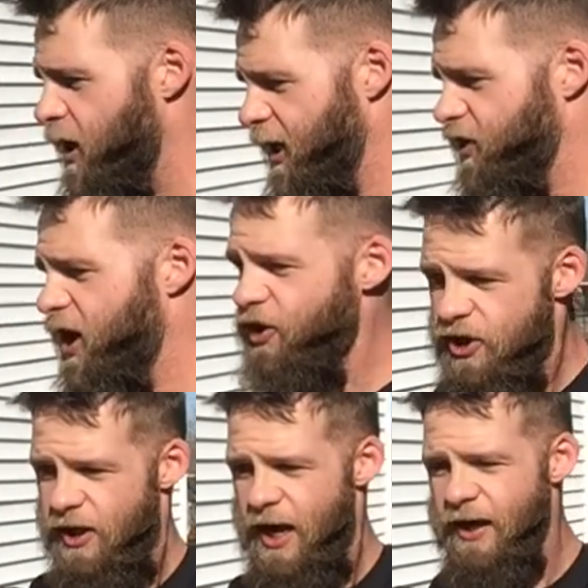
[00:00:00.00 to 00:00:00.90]
I
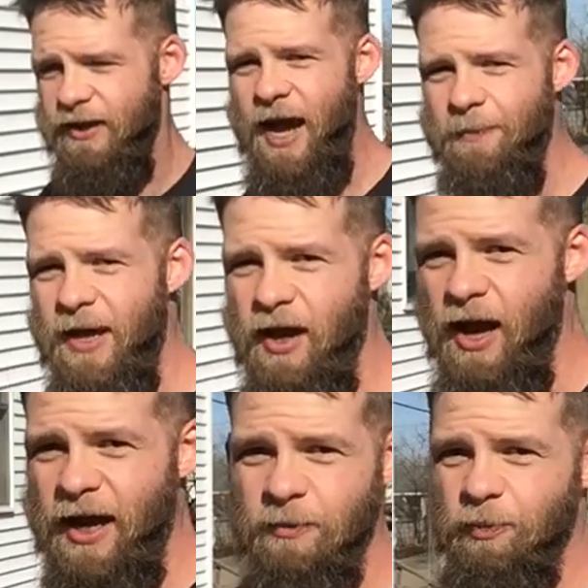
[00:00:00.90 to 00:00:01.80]
touch, I lop. Now,
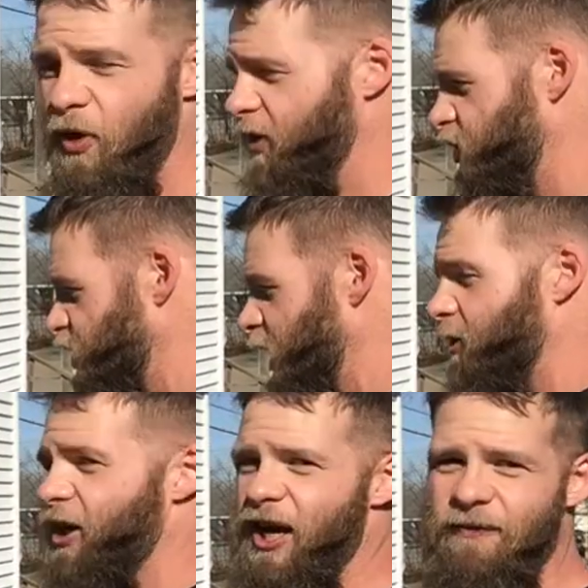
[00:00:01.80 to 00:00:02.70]
I could pull this chair
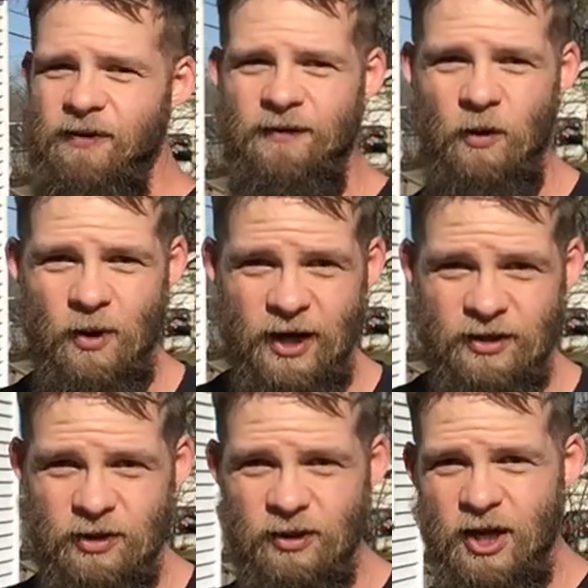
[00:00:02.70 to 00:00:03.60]
right off here if I
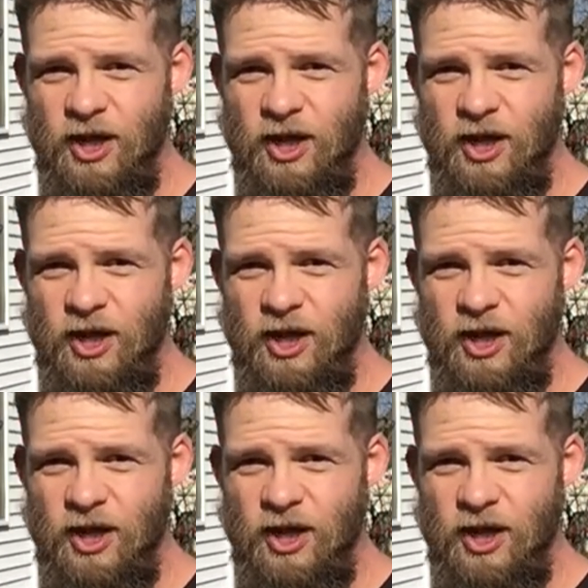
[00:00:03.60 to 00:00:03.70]
wanted to.